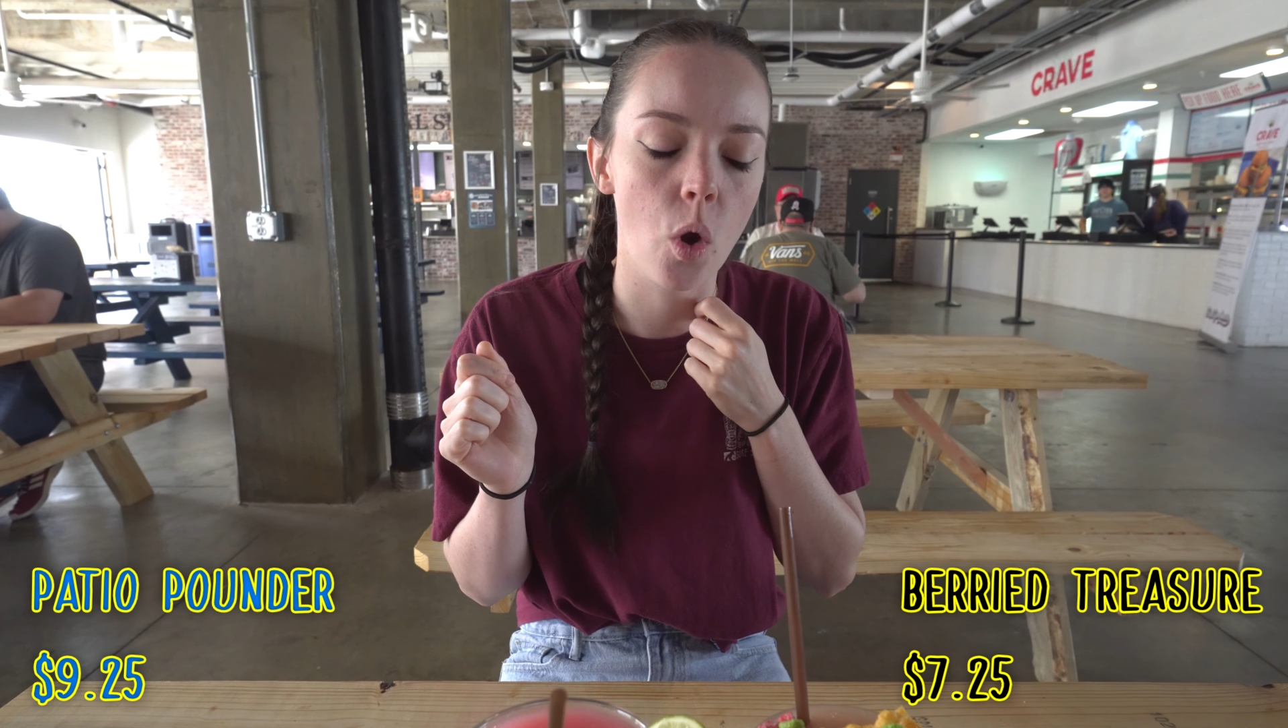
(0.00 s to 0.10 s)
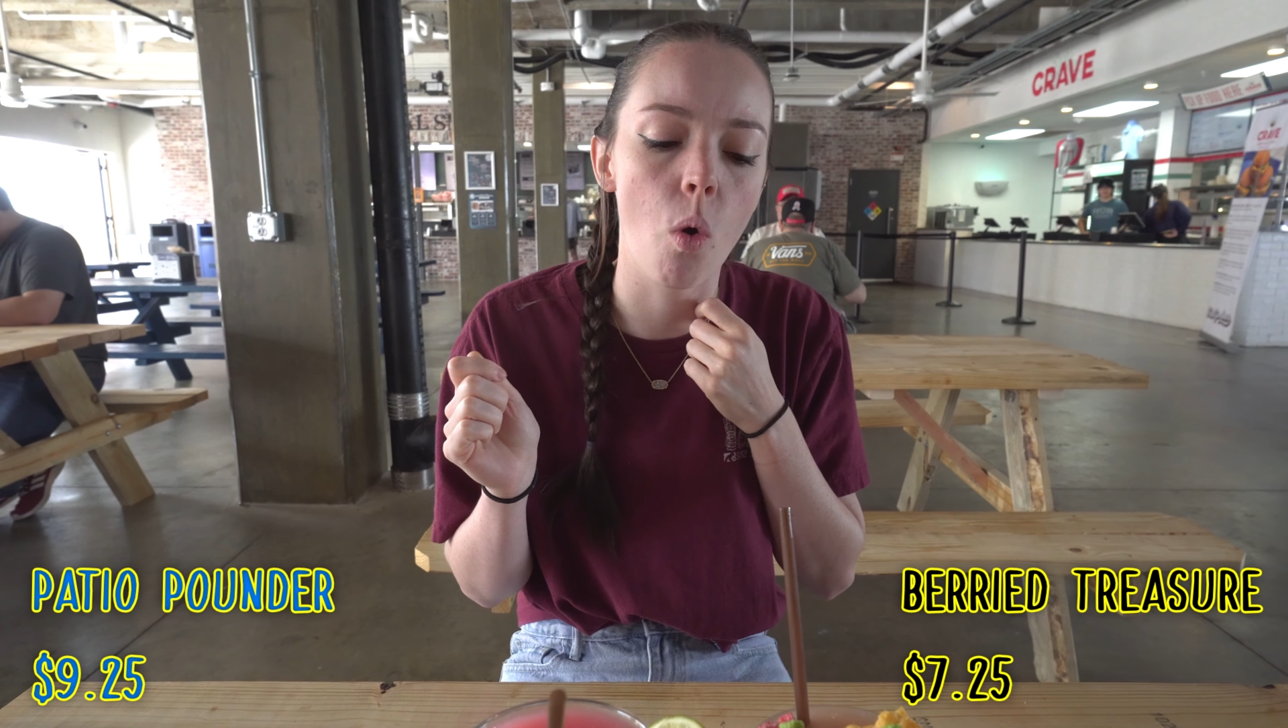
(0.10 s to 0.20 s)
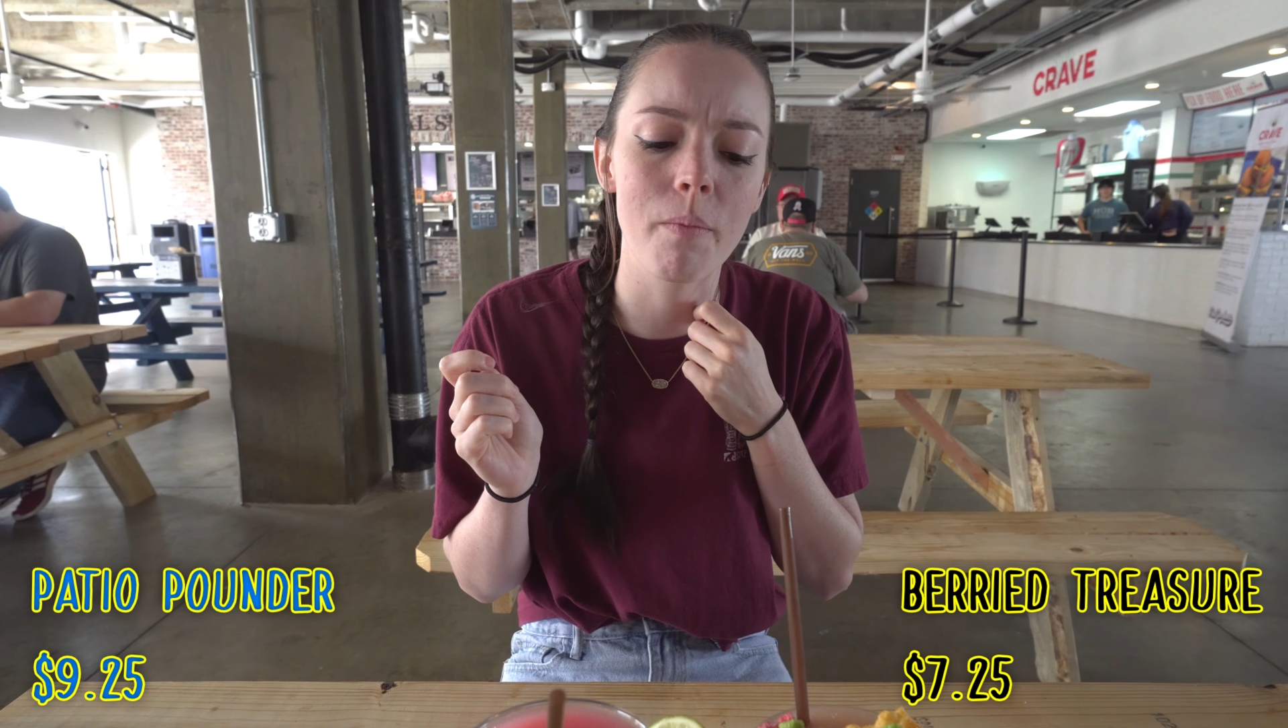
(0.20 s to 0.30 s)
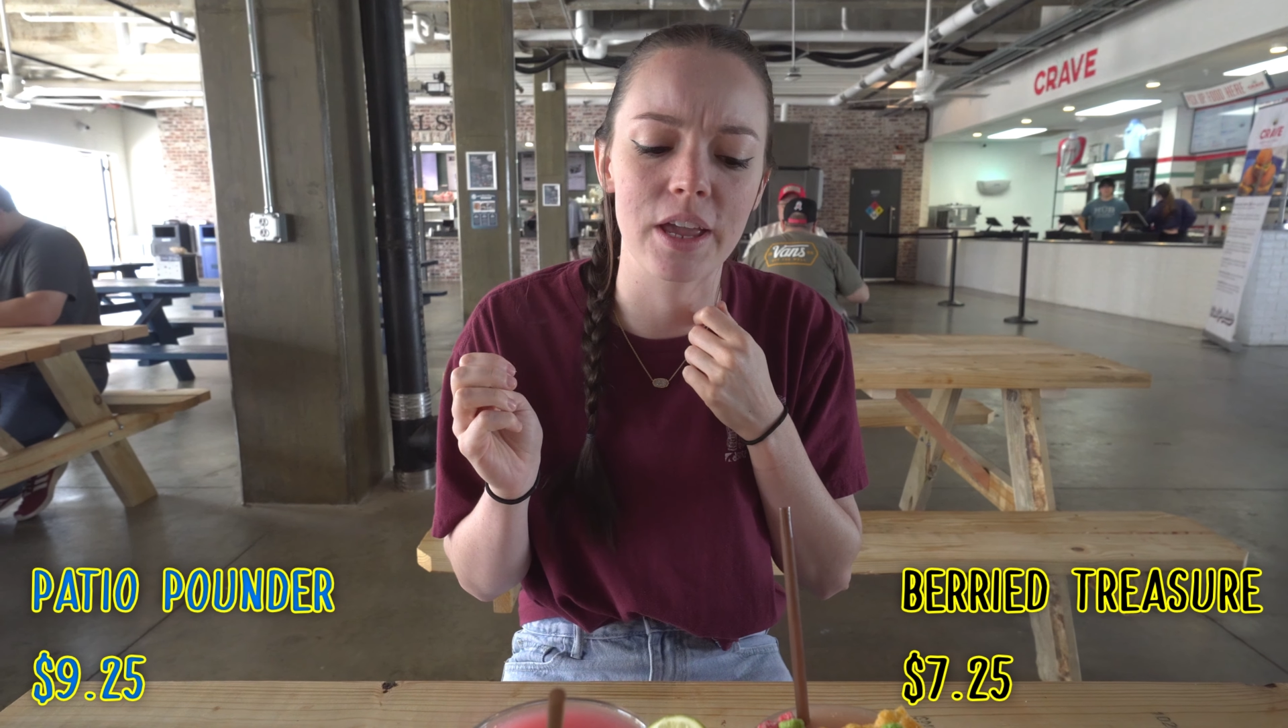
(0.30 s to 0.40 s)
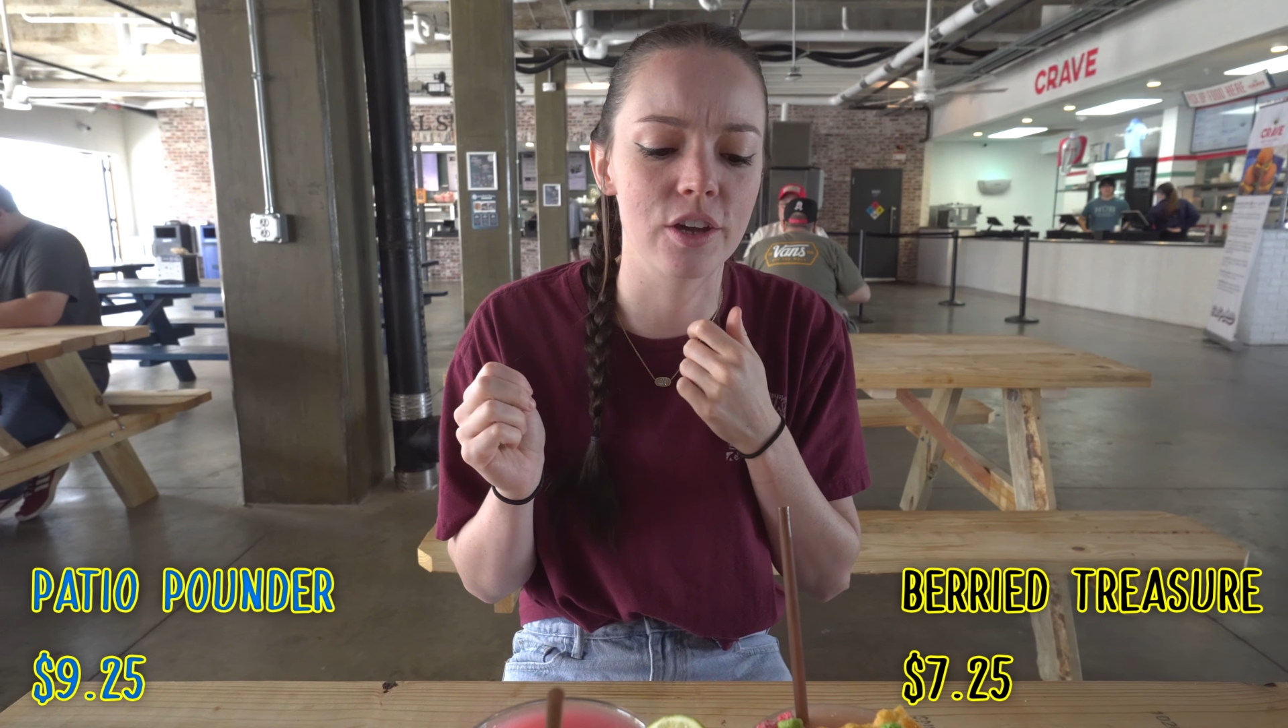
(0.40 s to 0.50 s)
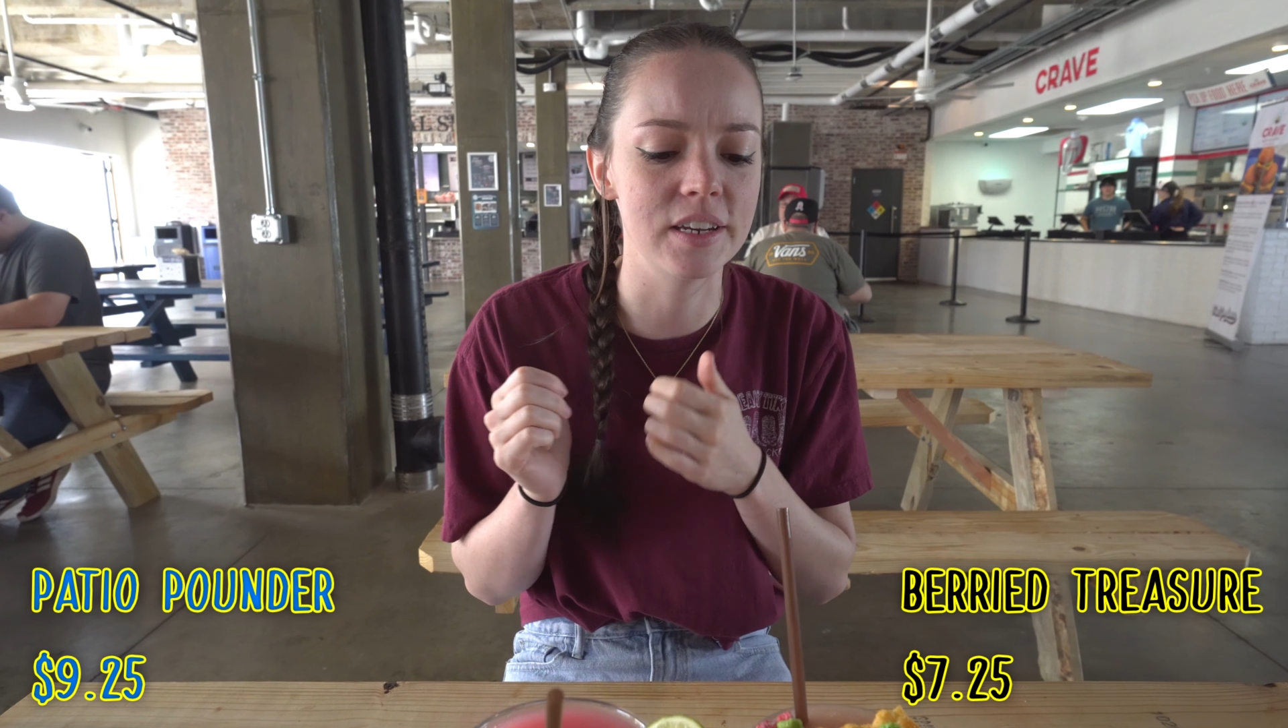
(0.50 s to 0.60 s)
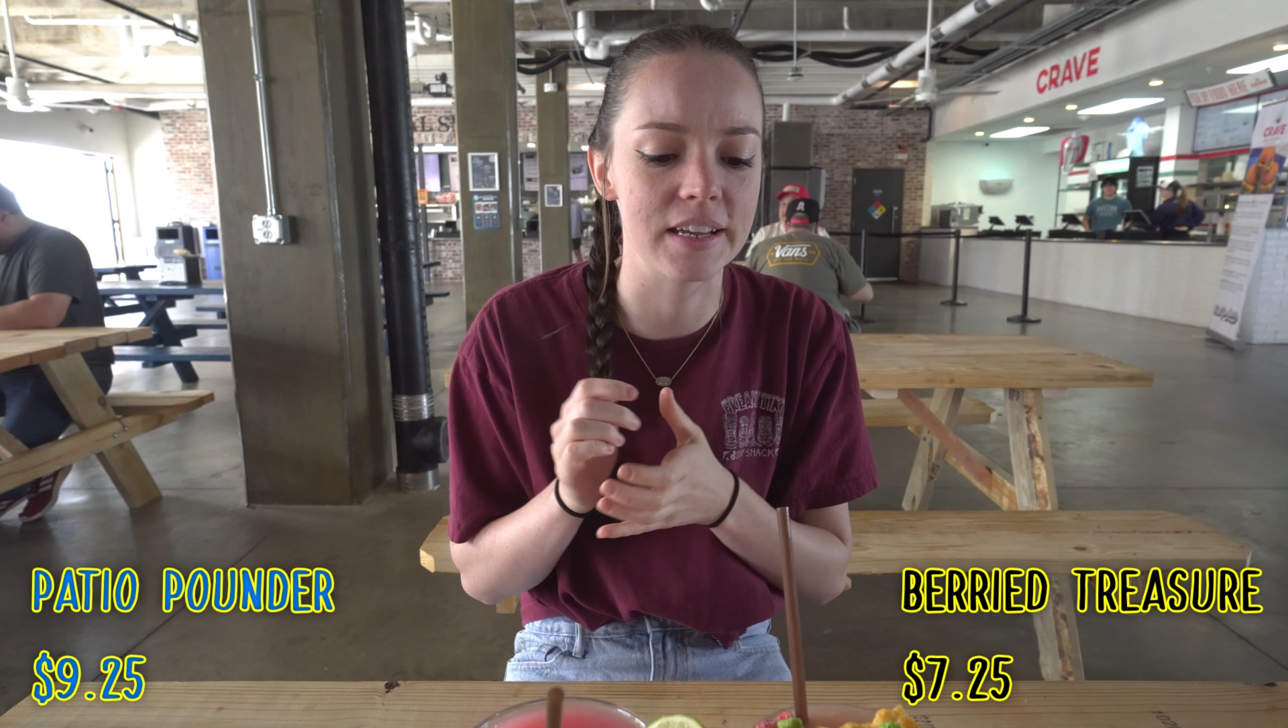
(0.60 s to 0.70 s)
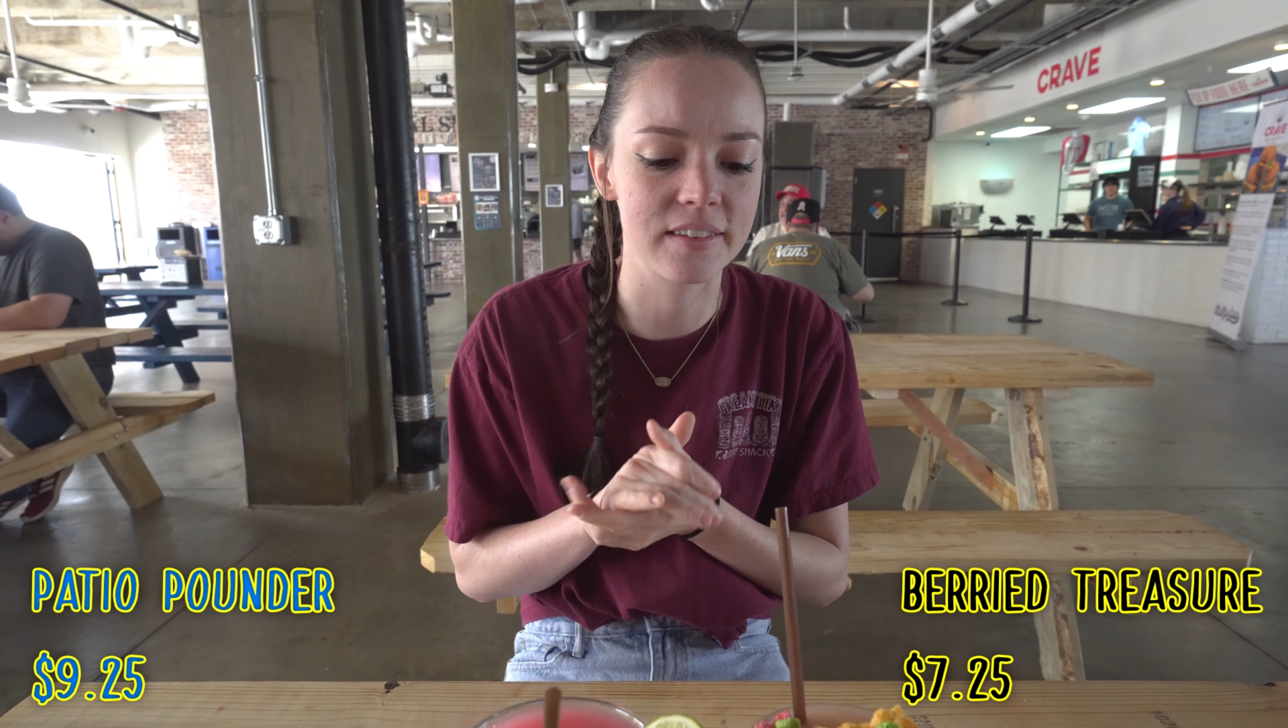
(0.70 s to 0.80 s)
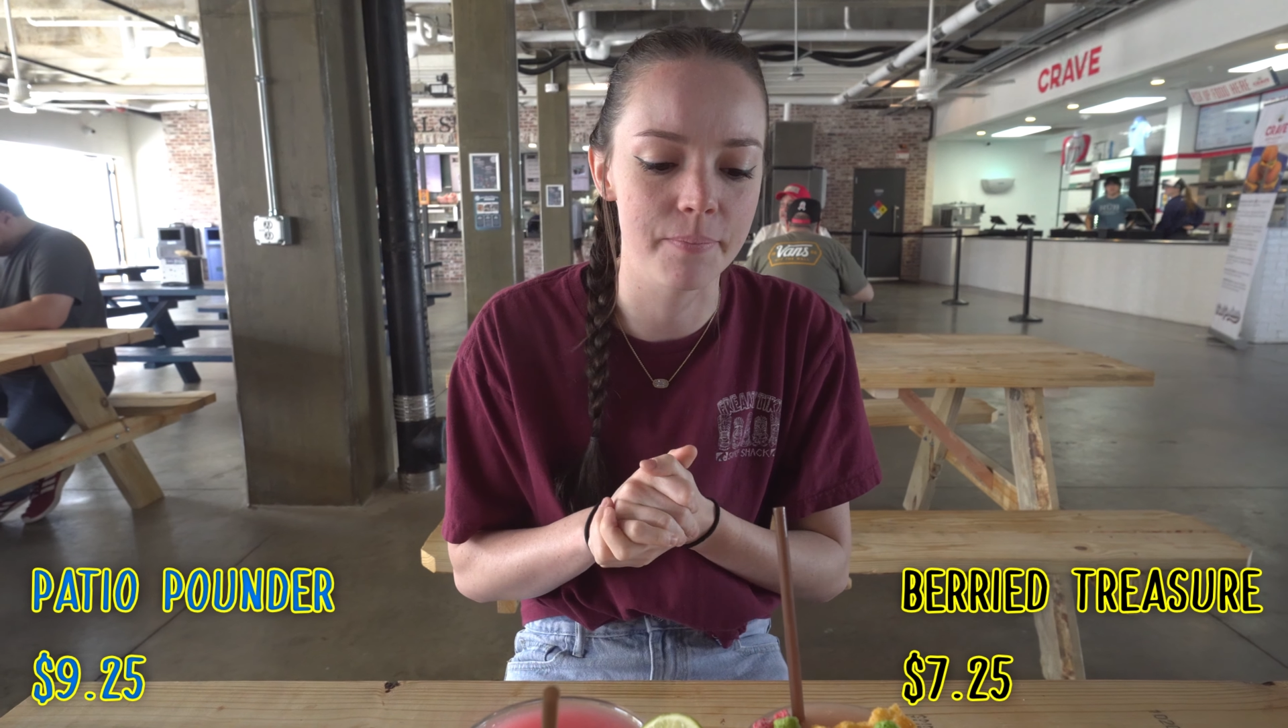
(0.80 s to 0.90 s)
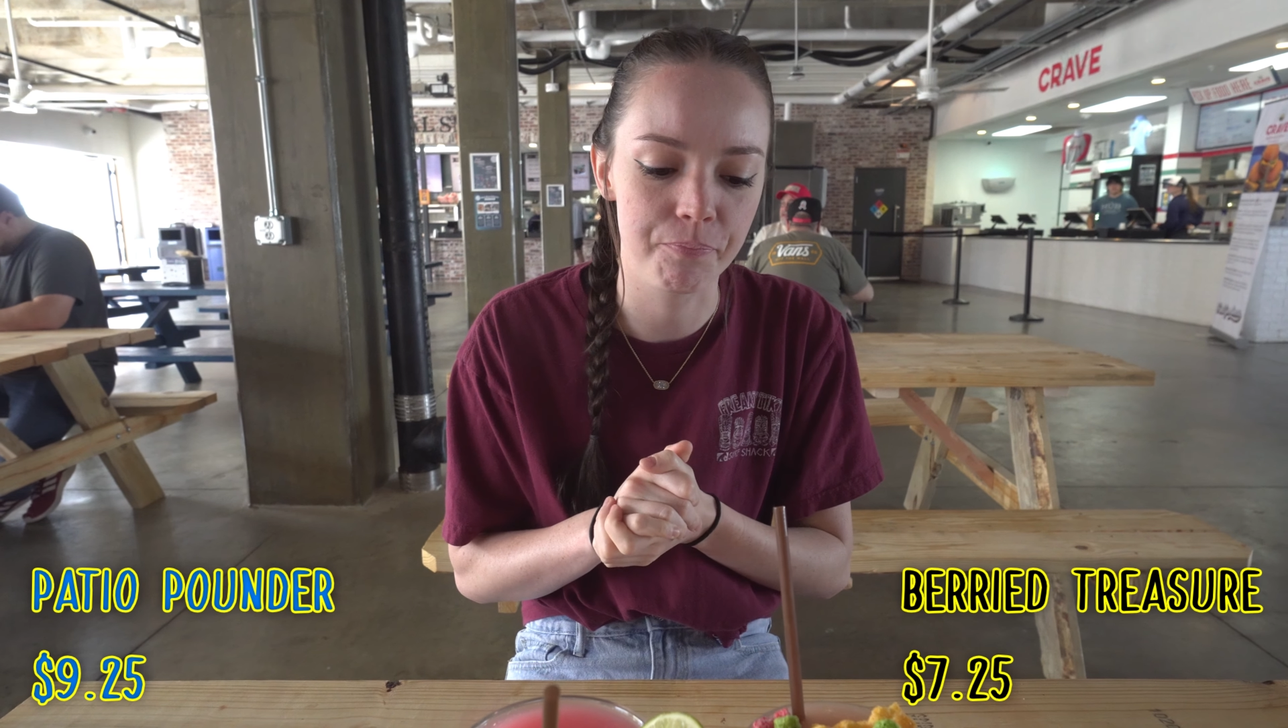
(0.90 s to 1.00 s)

Oh my goodness.